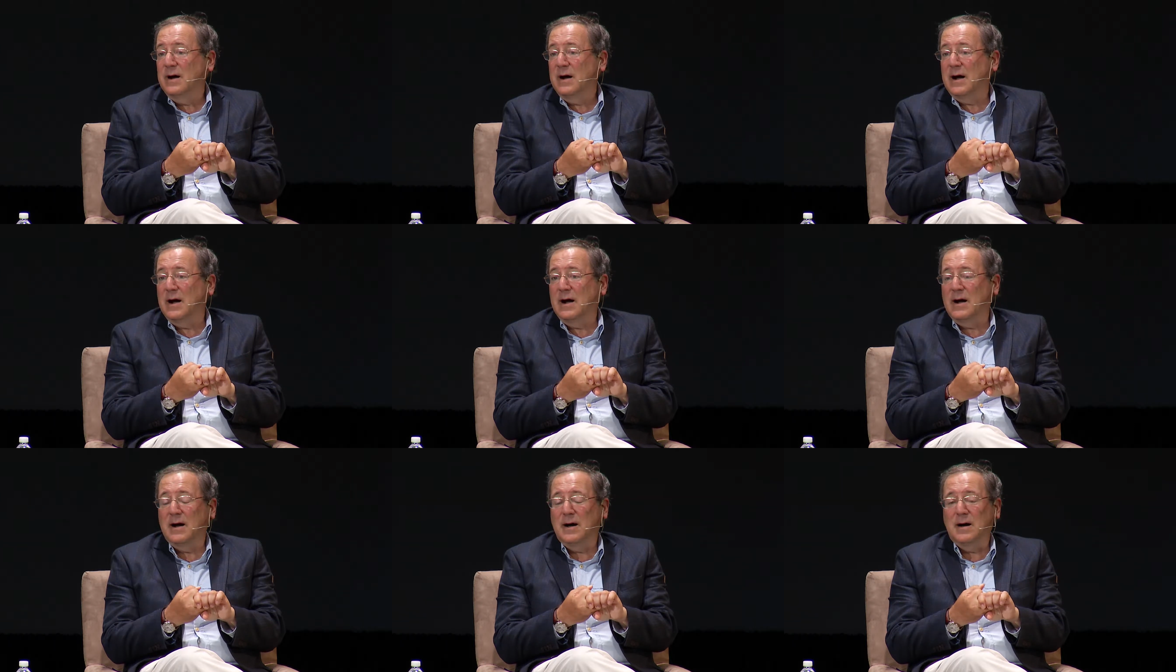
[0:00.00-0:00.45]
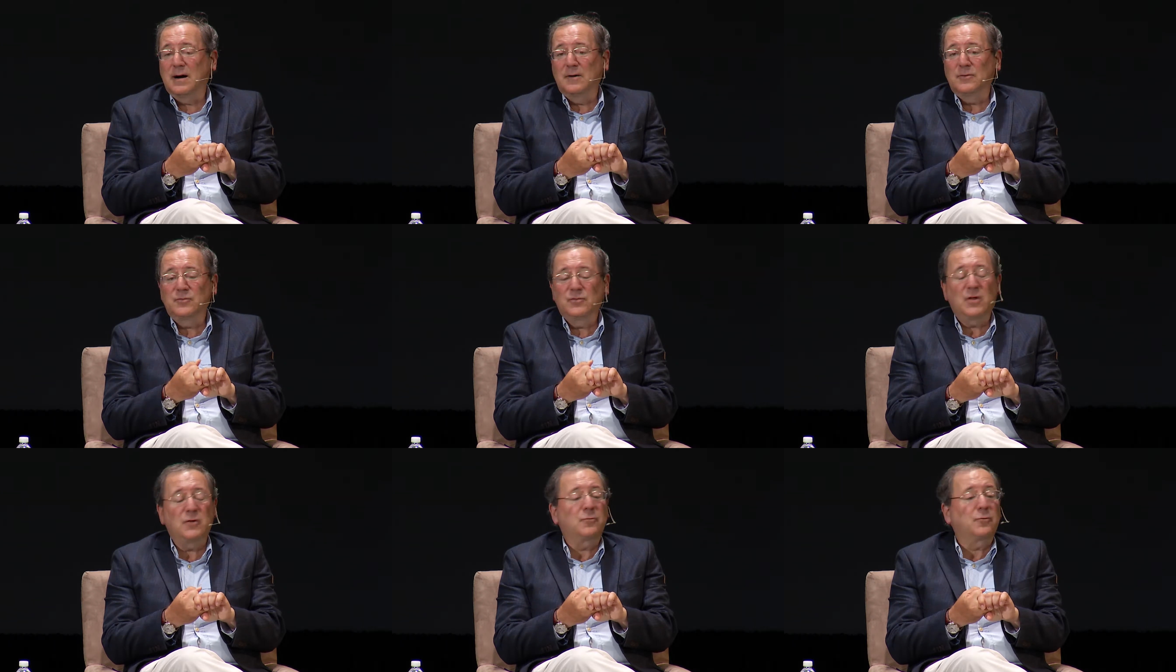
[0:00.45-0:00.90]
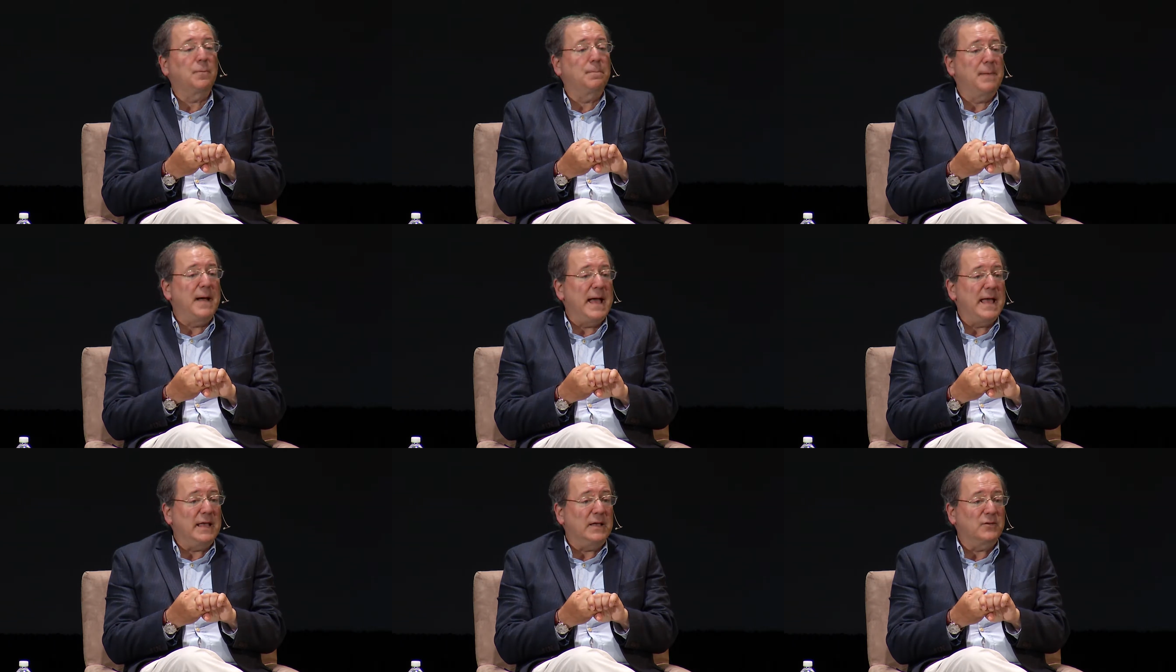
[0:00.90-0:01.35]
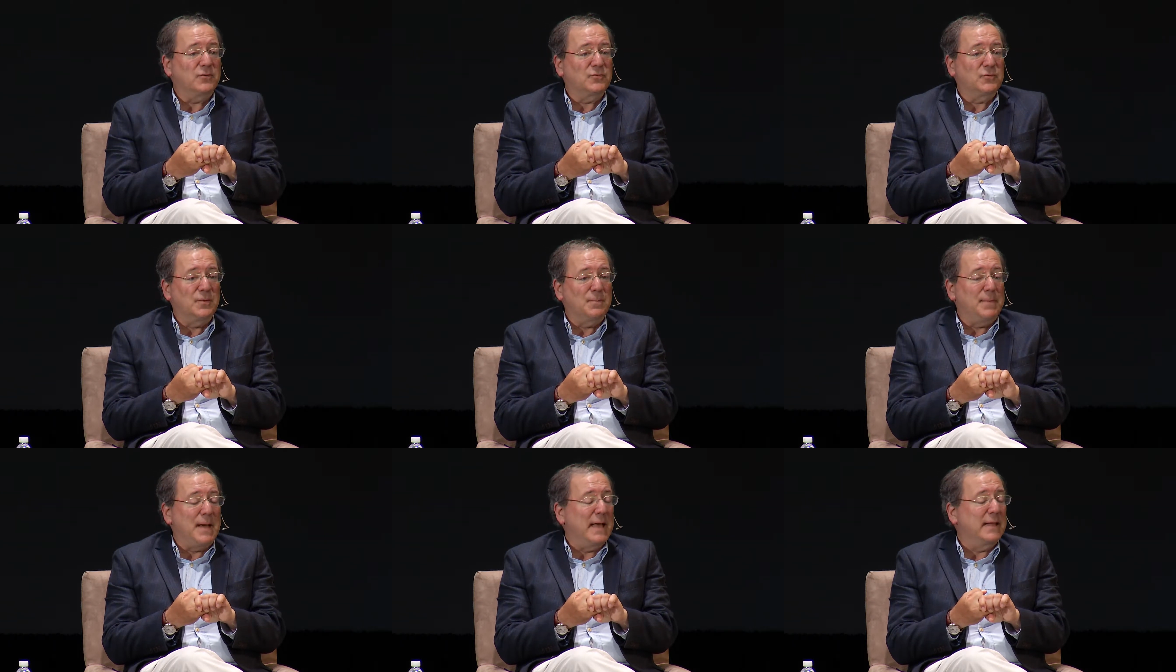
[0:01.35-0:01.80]
uh, central banks.
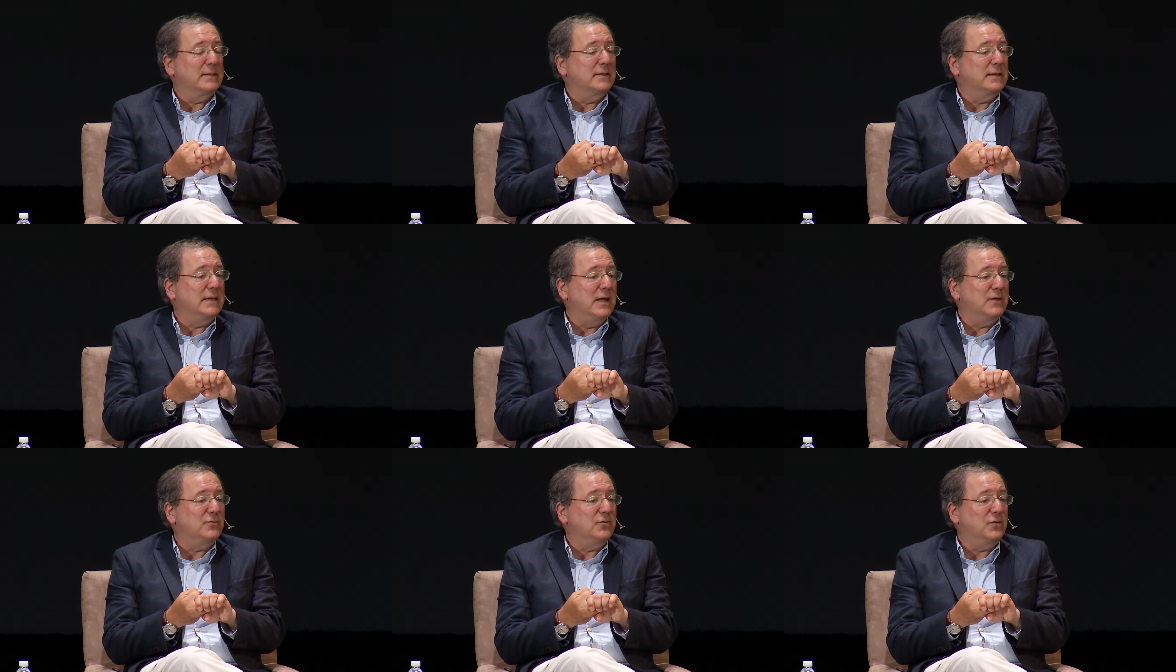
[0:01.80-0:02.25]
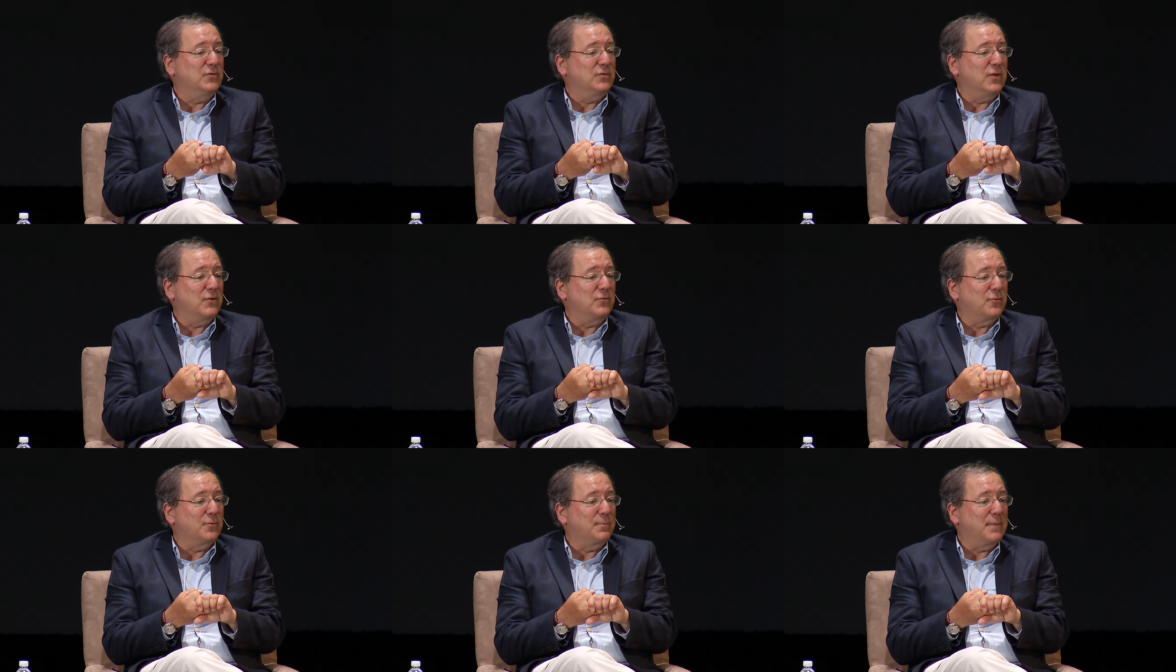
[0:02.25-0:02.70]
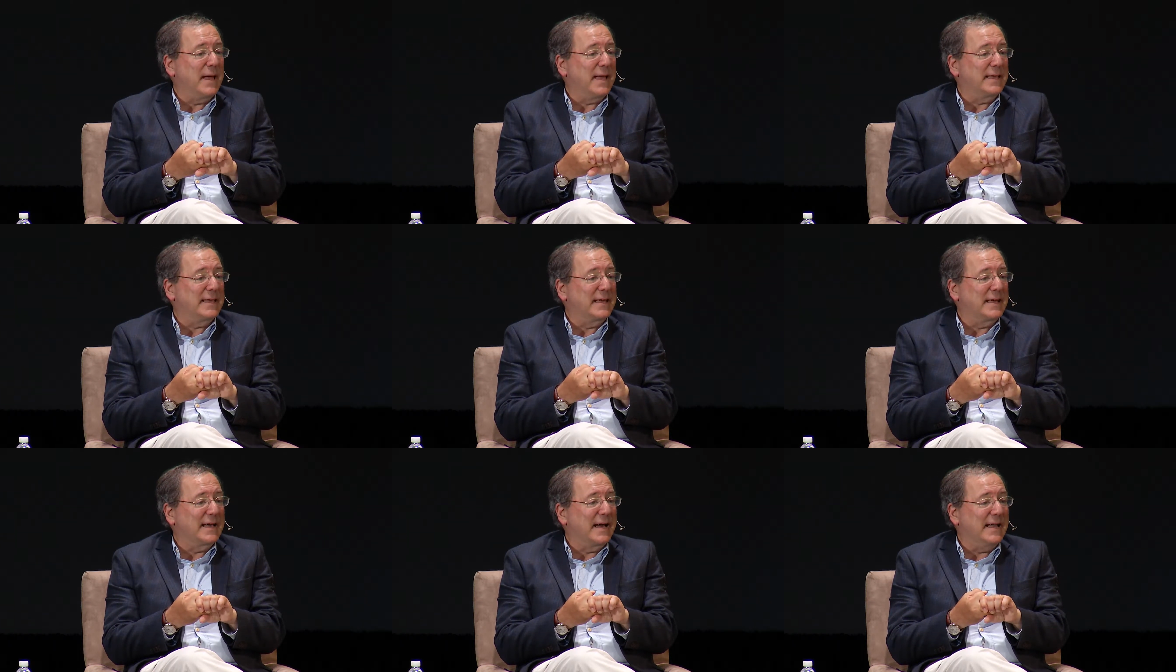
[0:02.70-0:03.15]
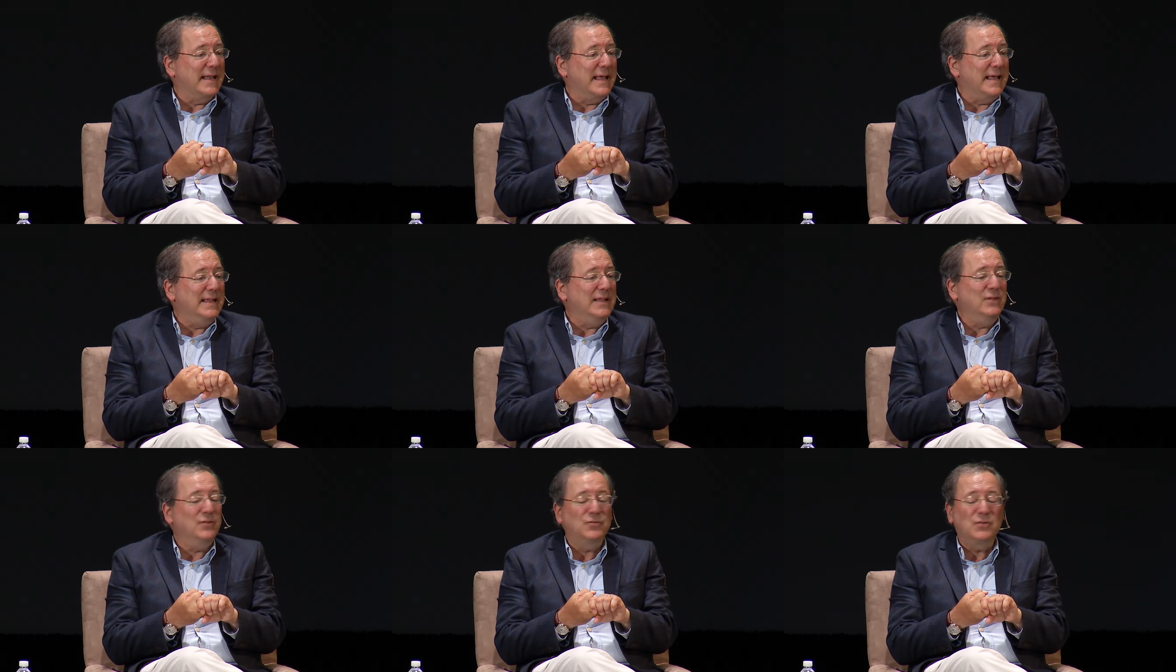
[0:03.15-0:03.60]
The Bangladeshi Central Bank, it got
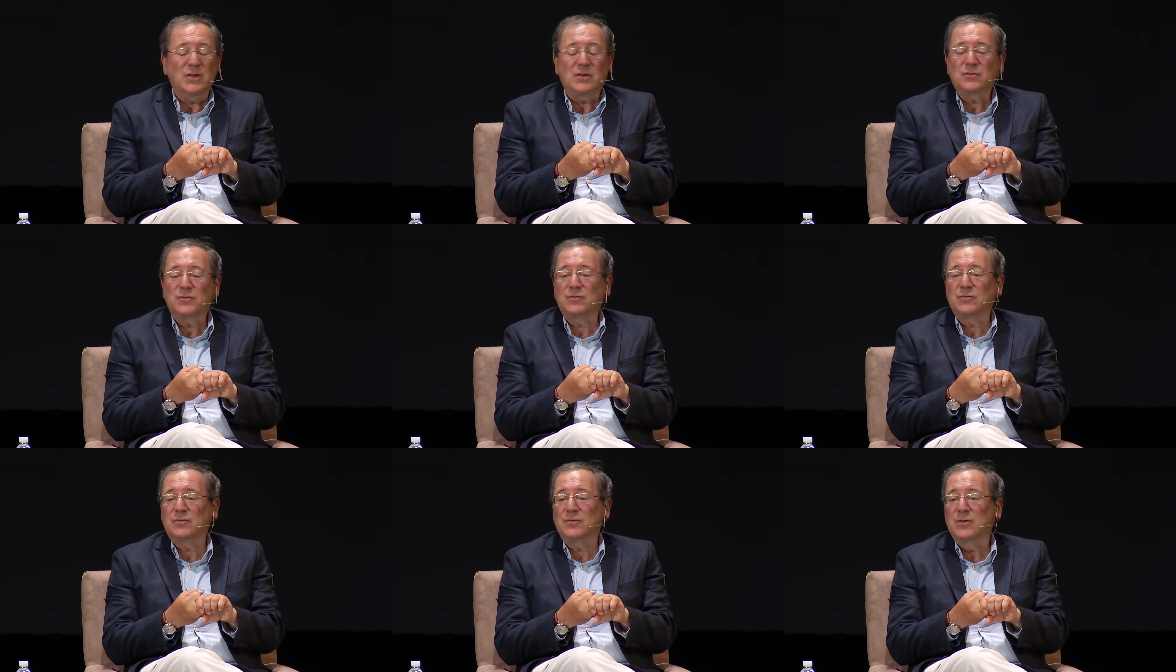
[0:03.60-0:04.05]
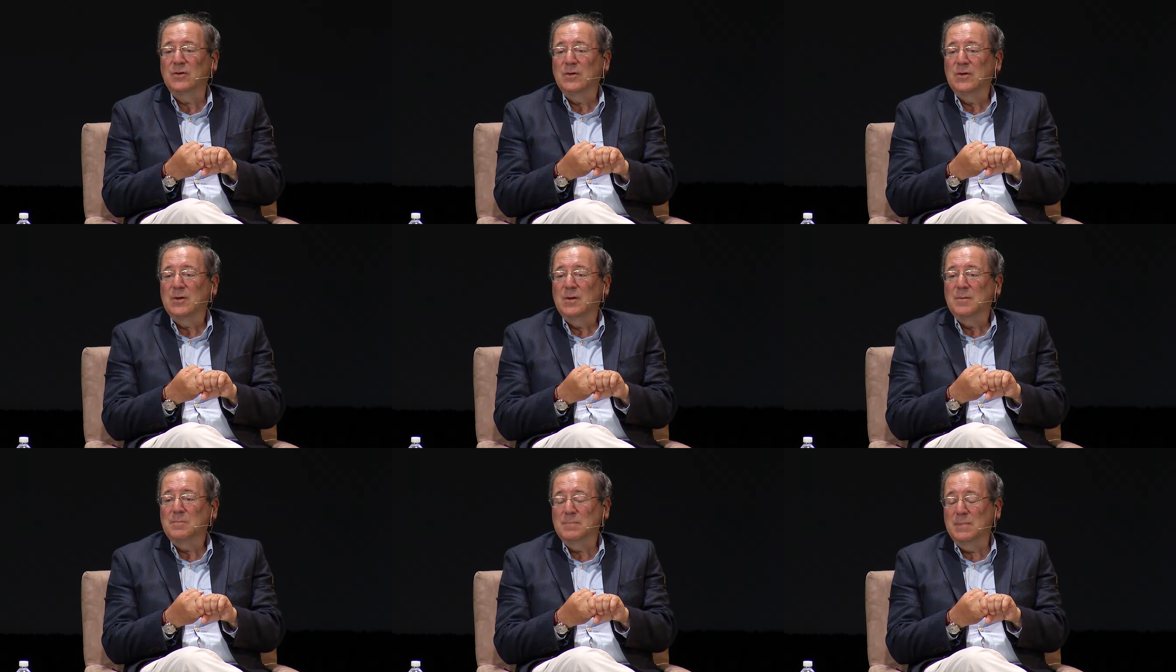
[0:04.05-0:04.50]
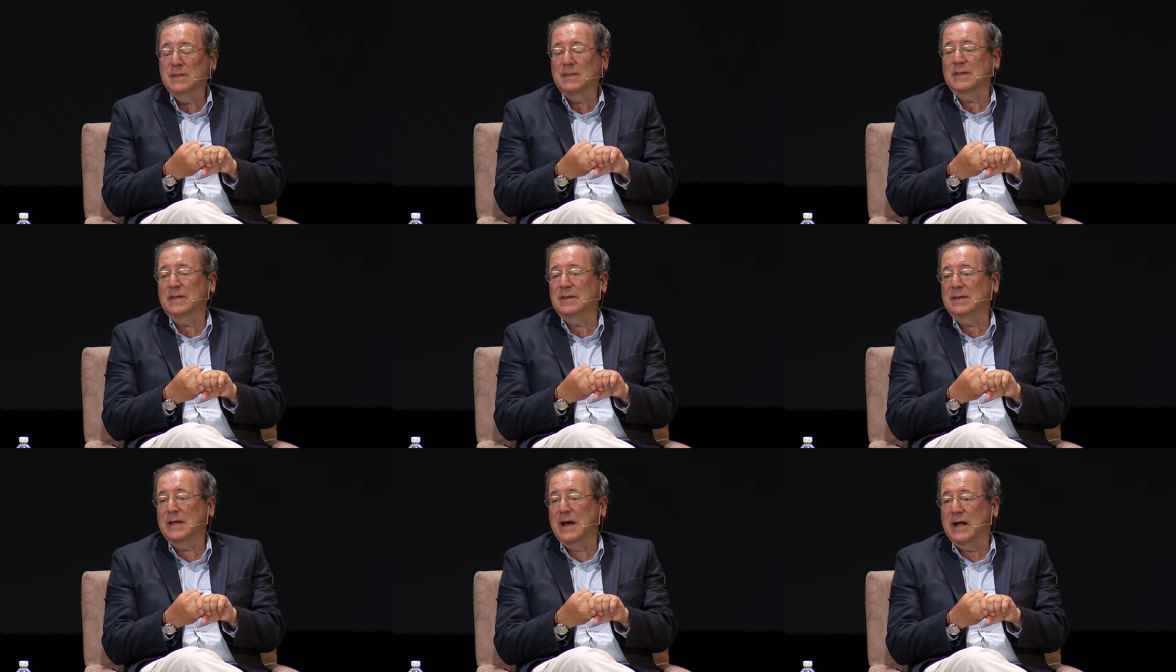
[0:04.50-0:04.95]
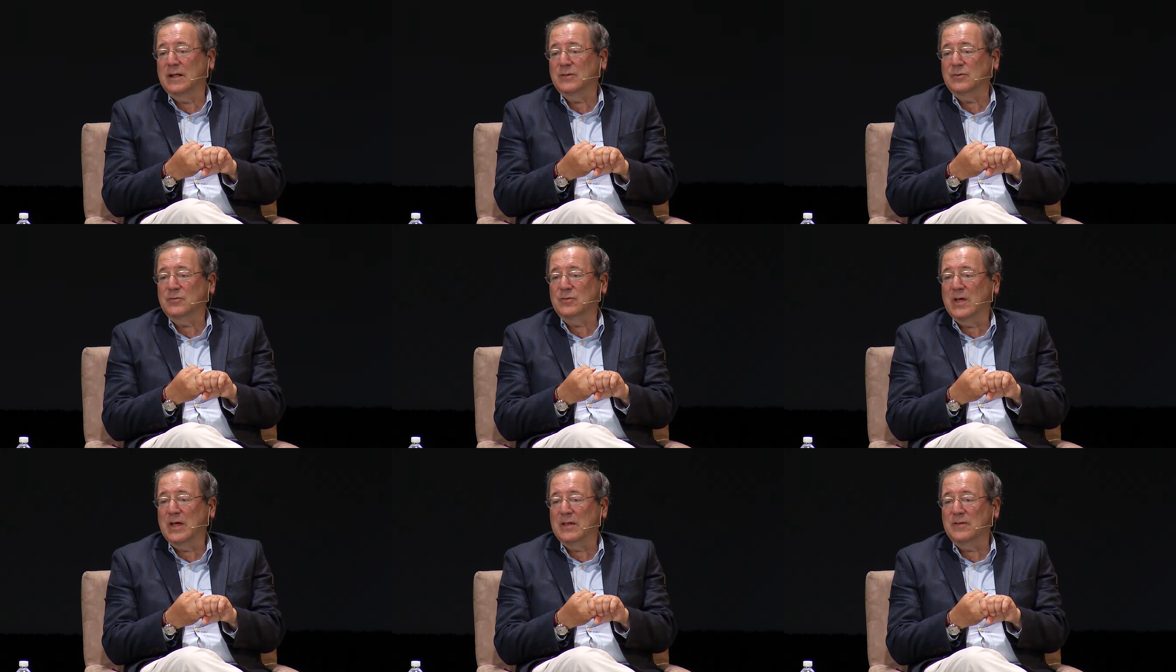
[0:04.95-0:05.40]
eighty-six million
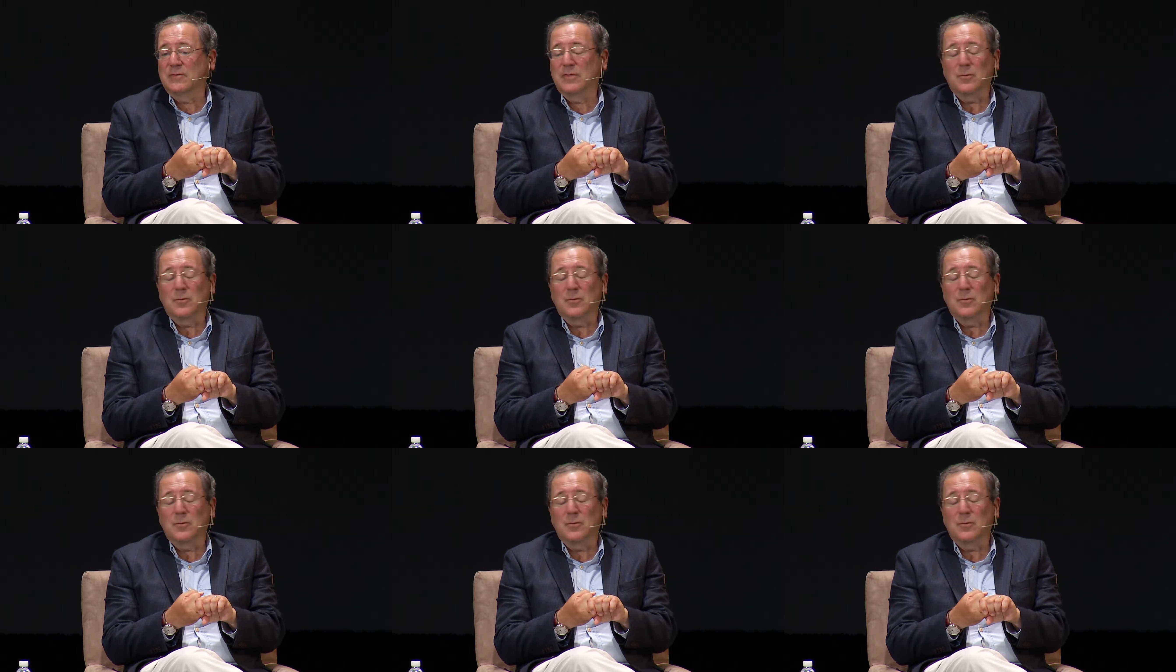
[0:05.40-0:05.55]
dollars out of.